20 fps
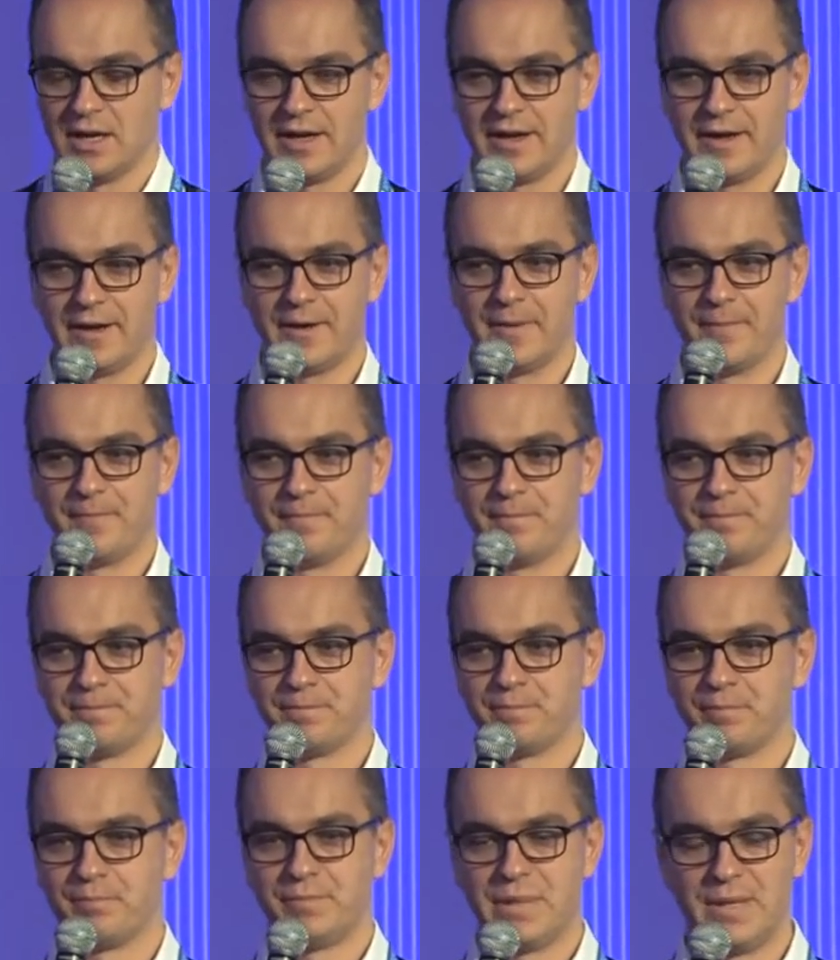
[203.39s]
um,
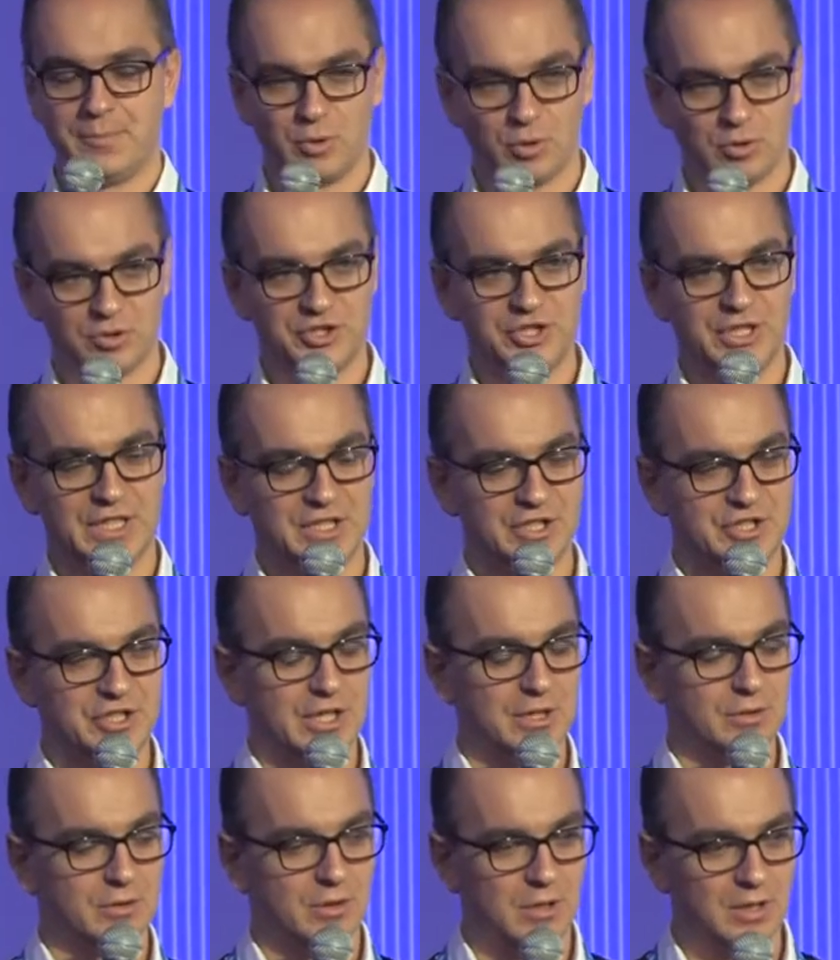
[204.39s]
people in
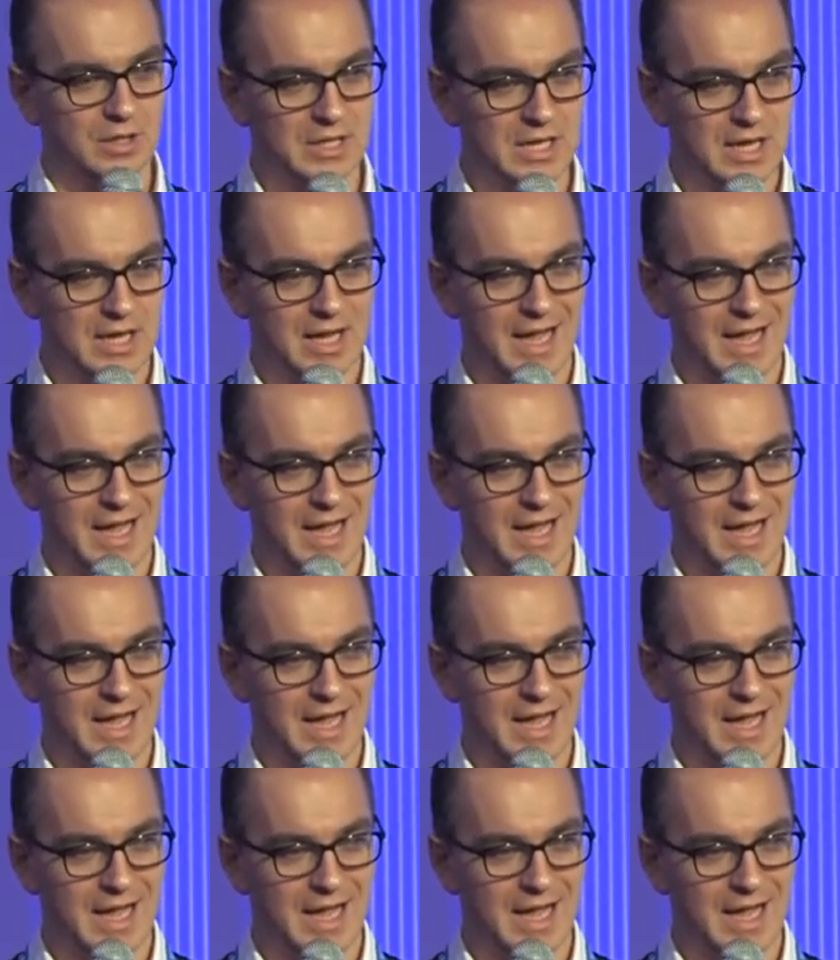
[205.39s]
general